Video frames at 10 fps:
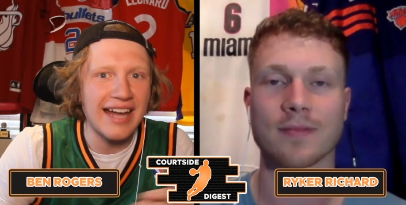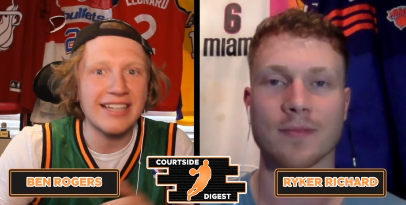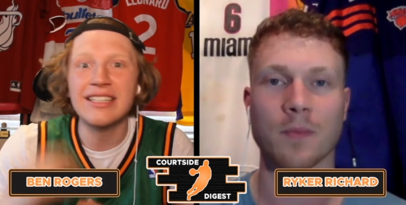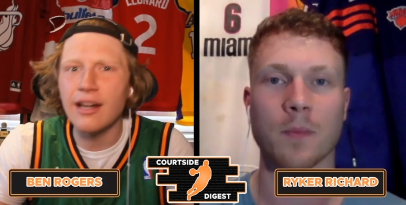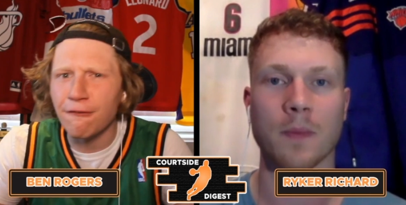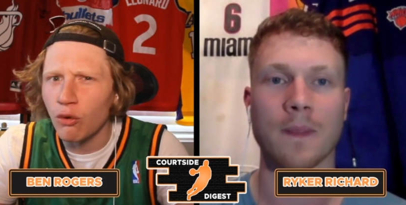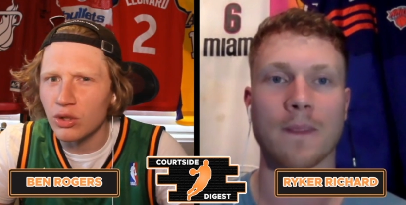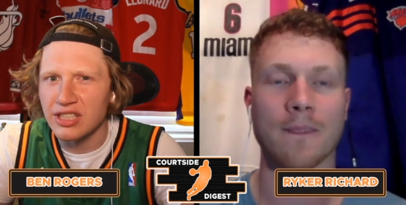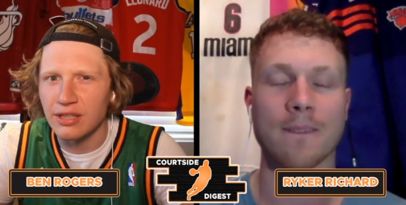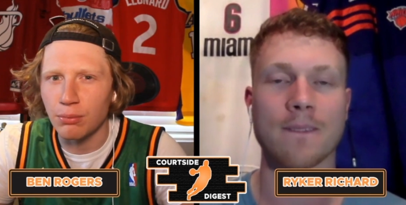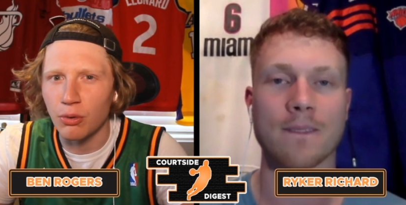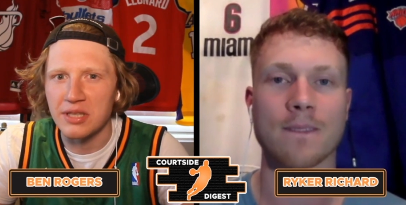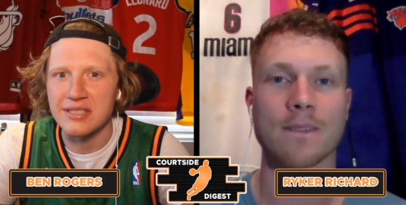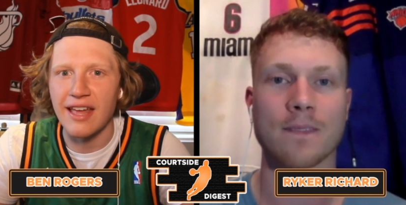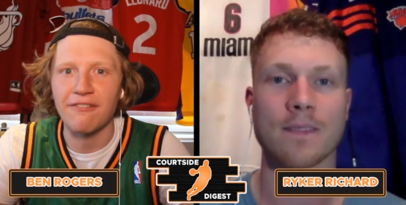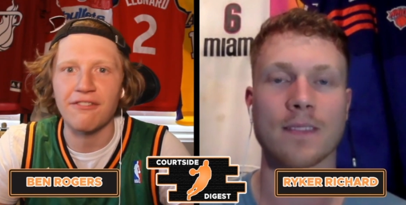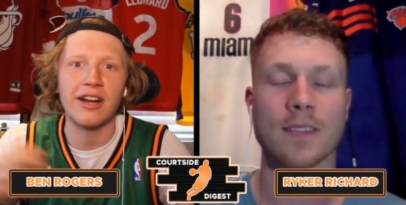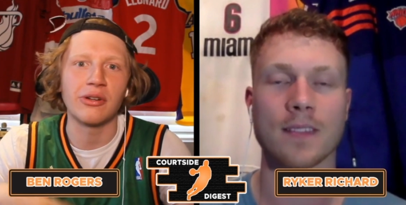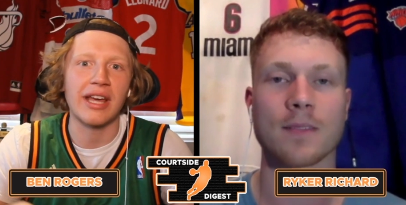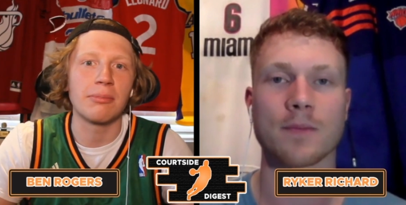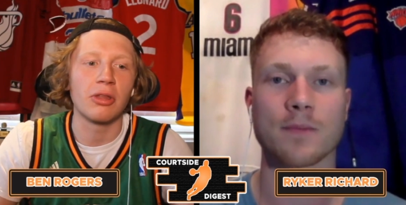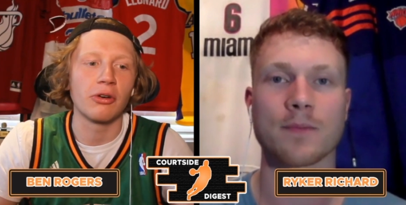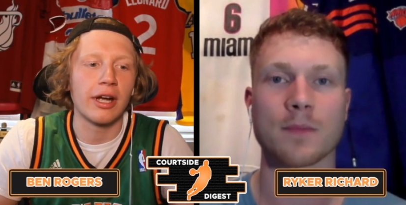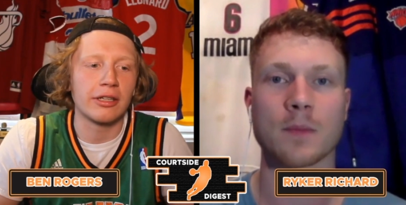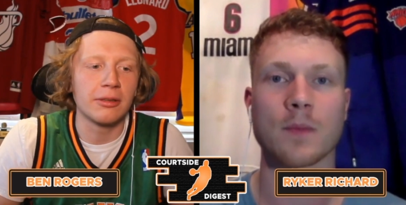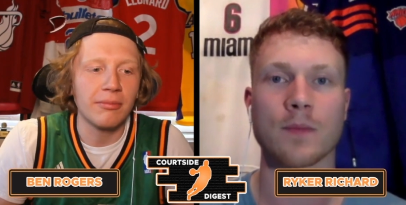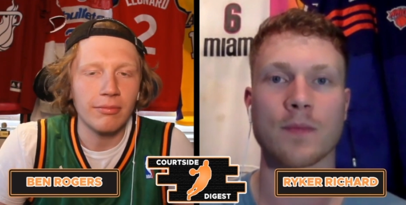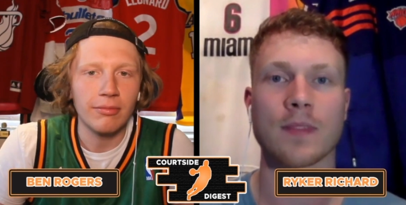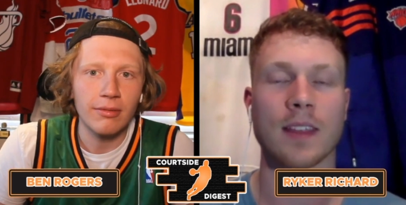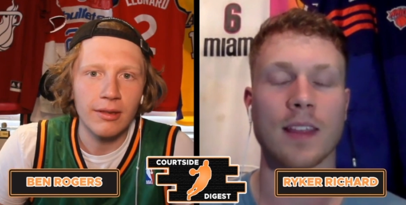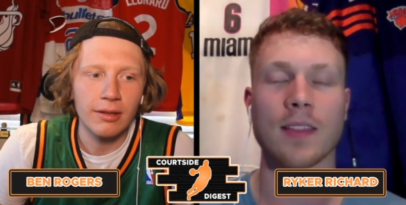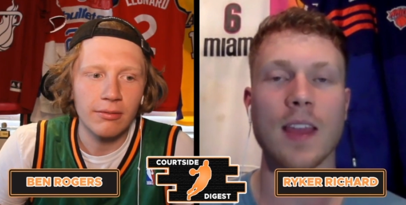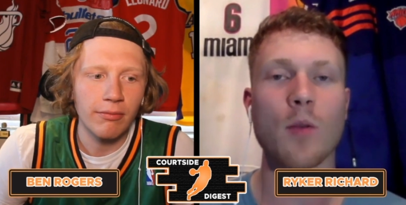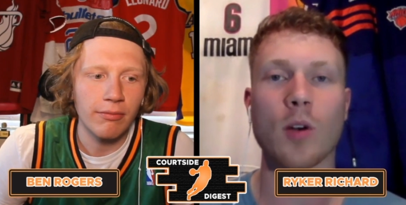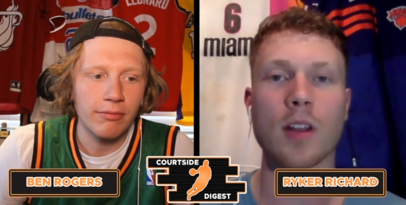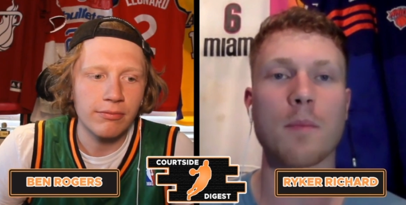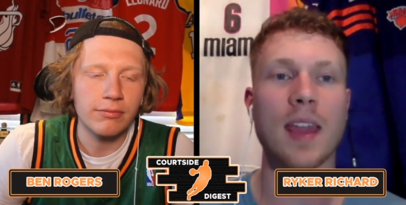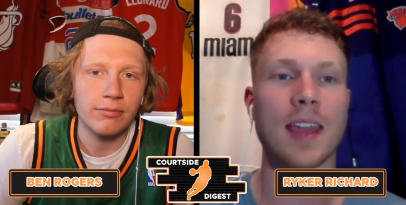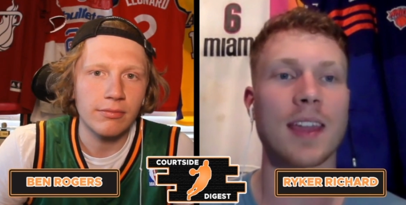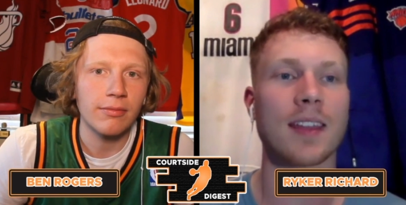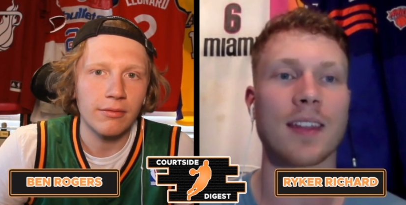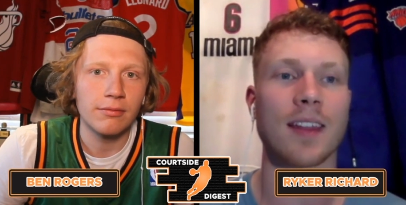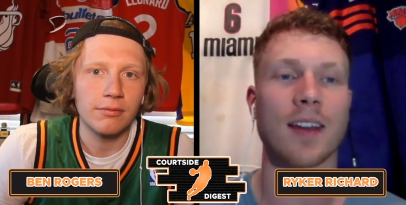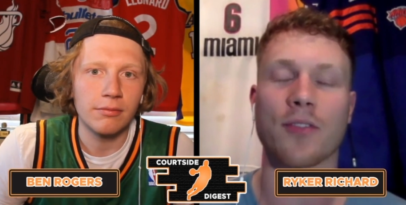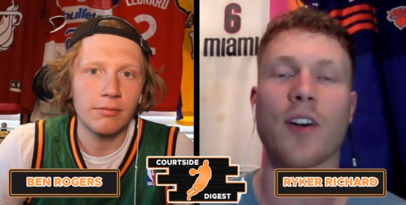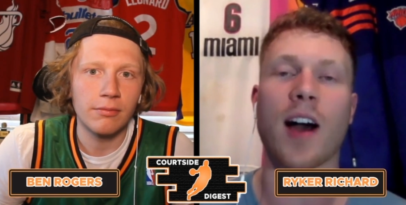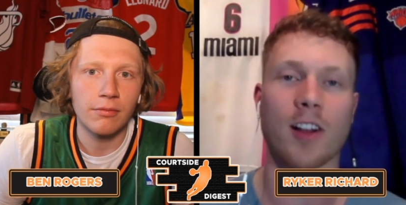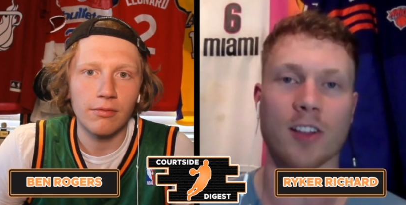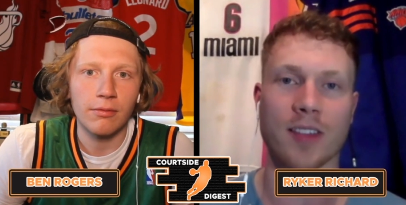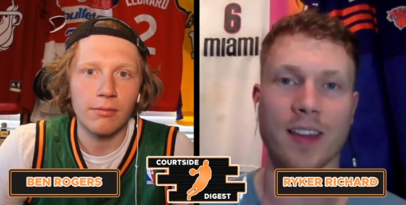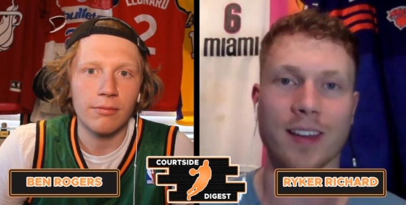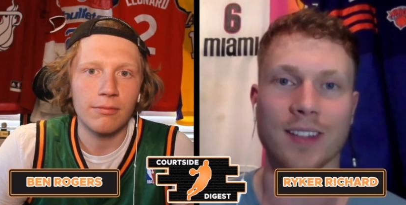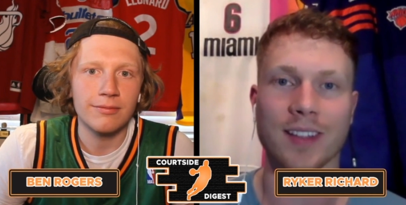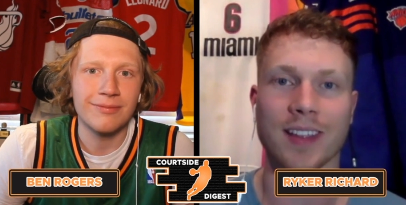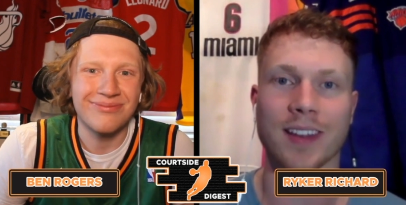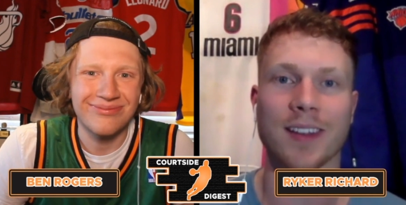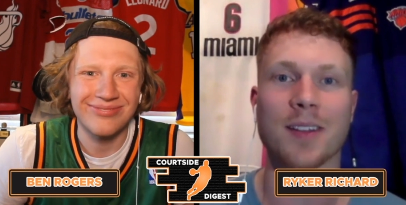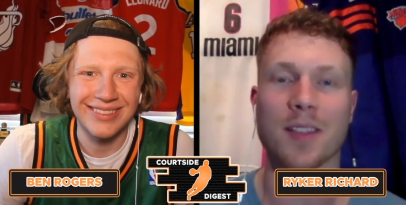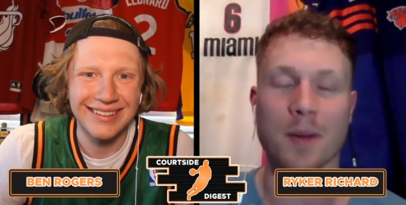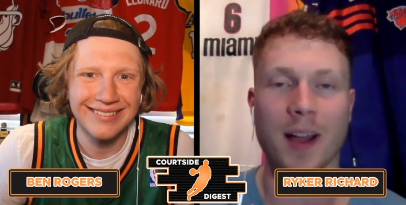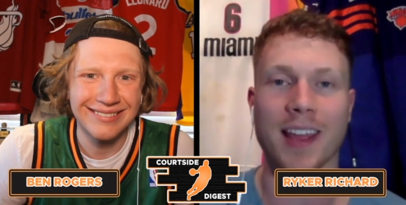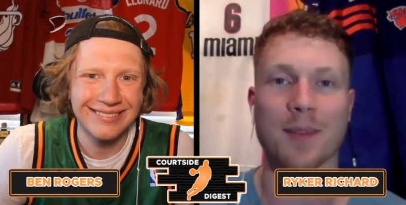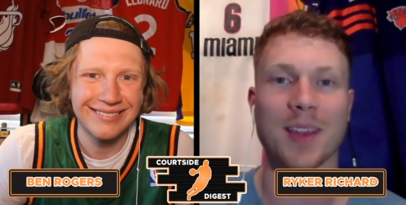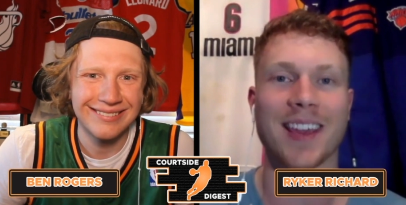Speaker 1: He did have 14 points in that final game, though, Ryker. They want to make it a fire sale in
Speaker 2: the Miami